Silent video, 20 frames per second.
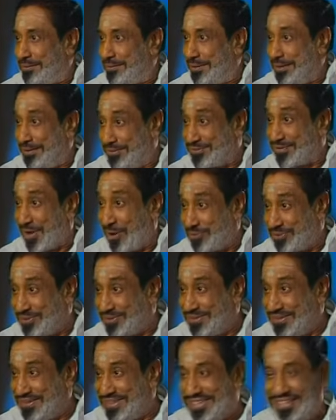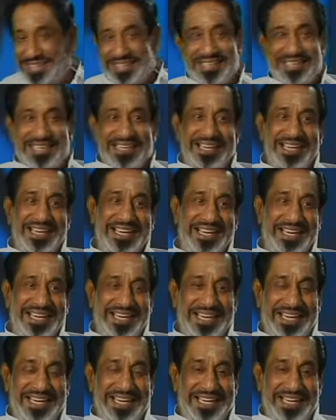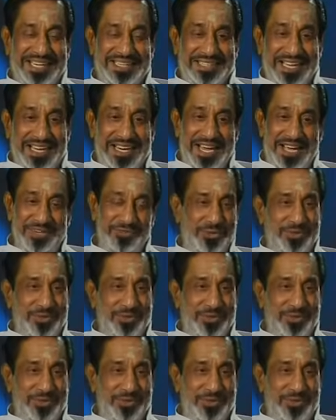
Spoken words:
In South, I stand